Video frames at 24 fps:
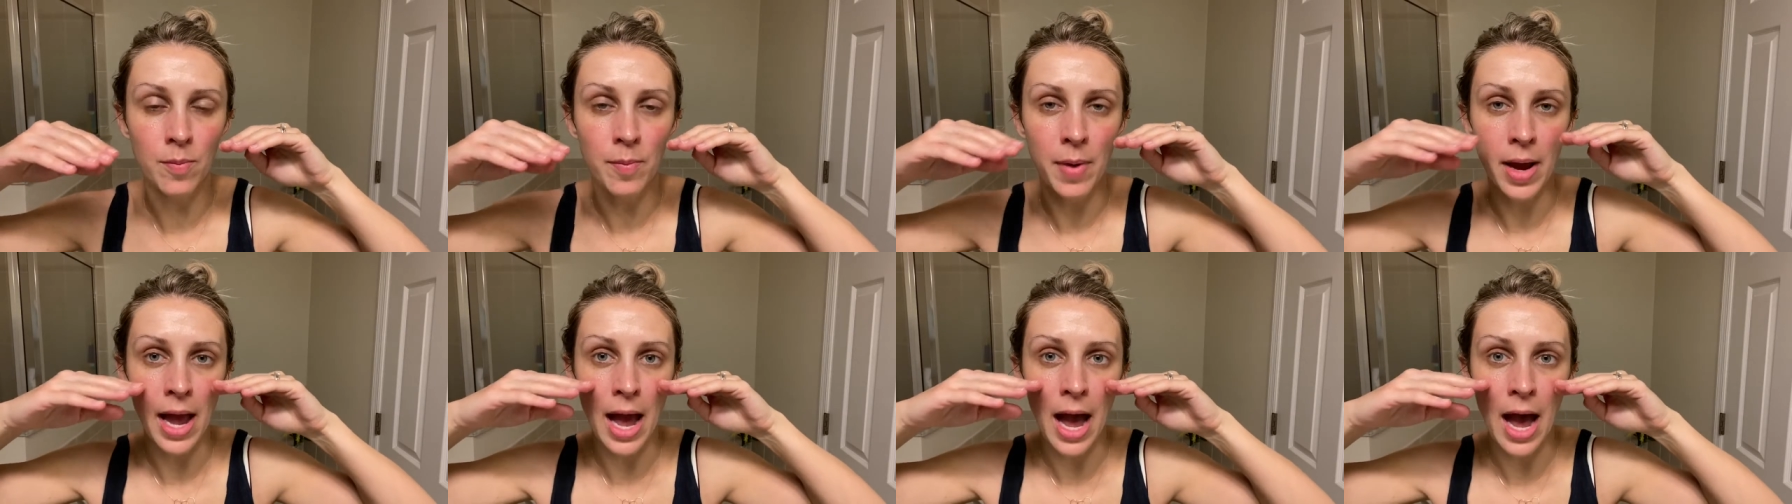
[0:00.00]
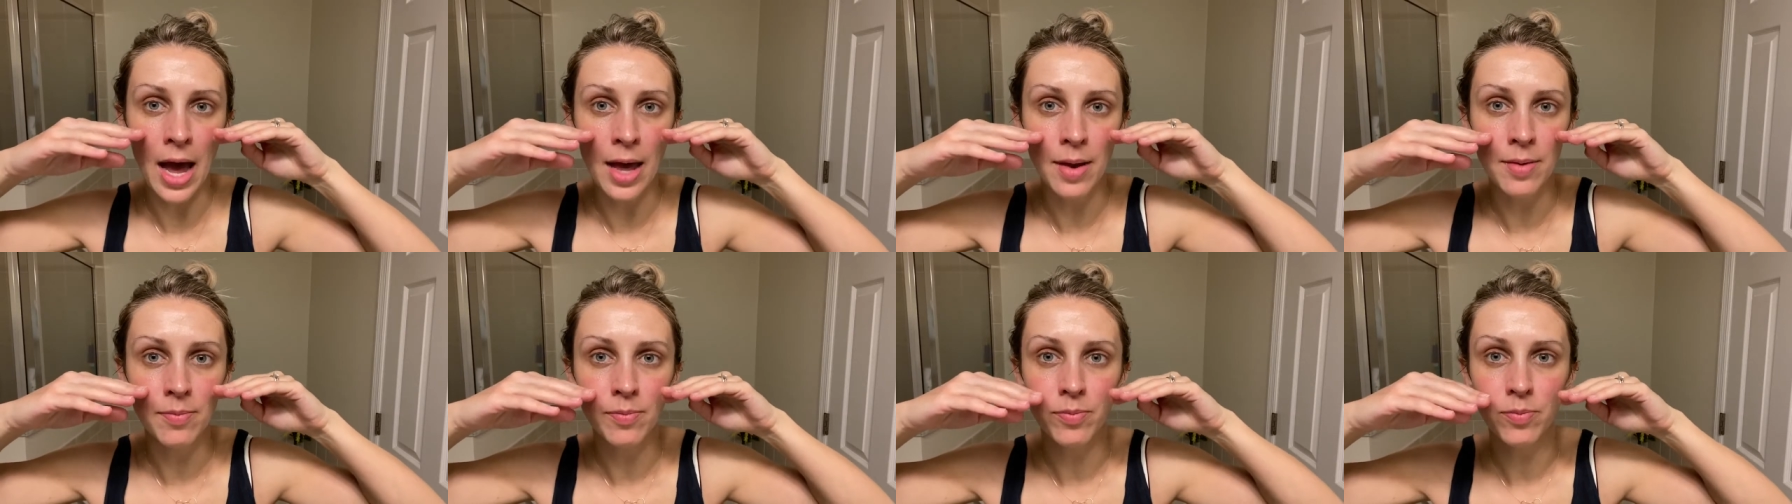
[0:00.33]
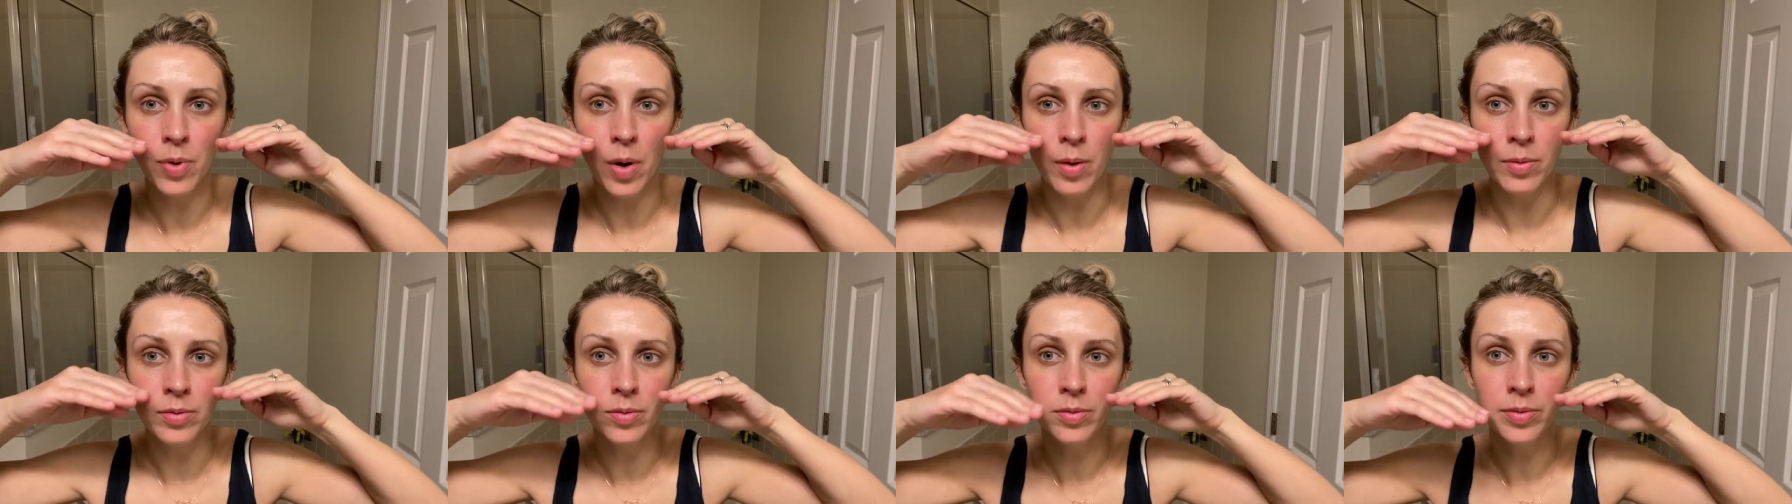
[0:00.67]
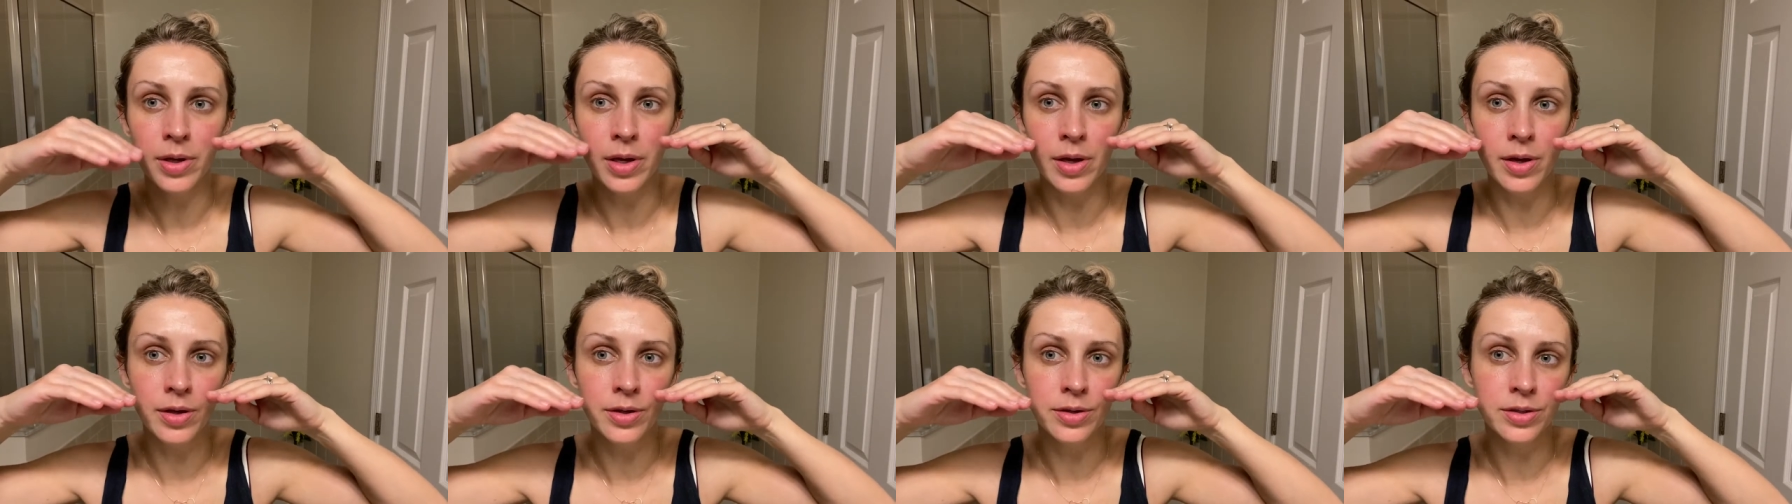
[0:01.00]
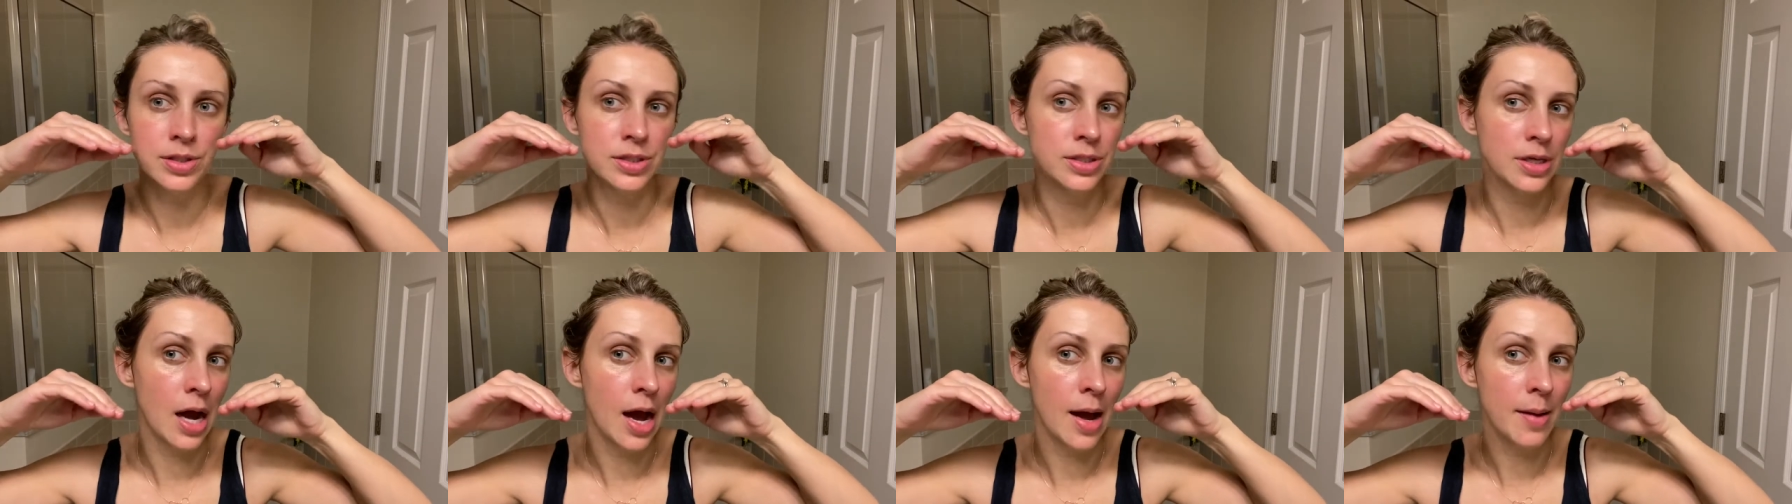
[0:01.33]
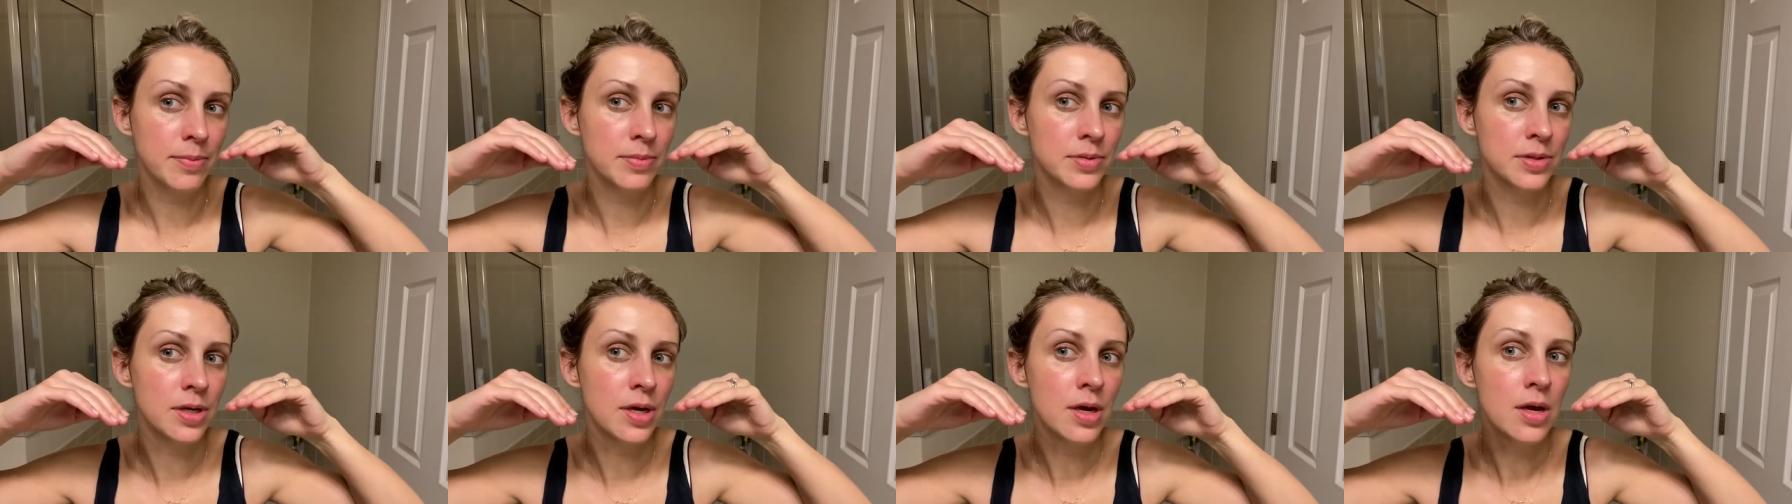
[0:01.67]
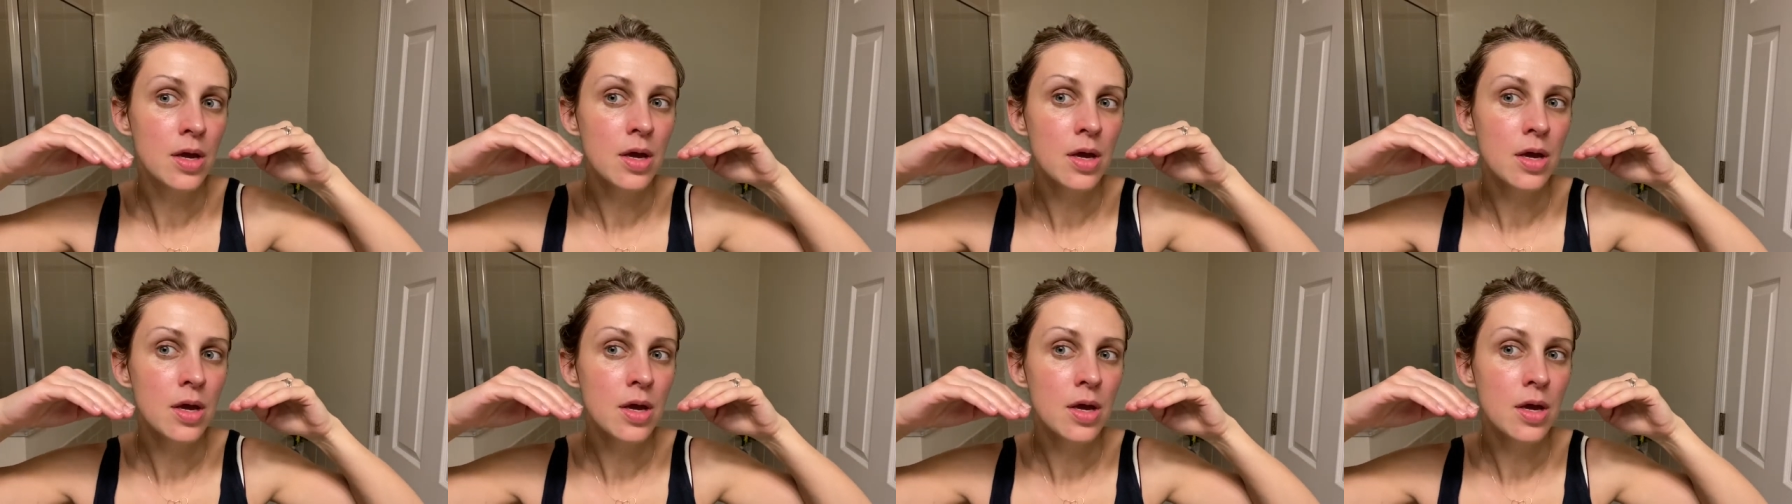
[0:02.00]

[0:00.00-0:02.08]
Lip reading: my hat probably stopped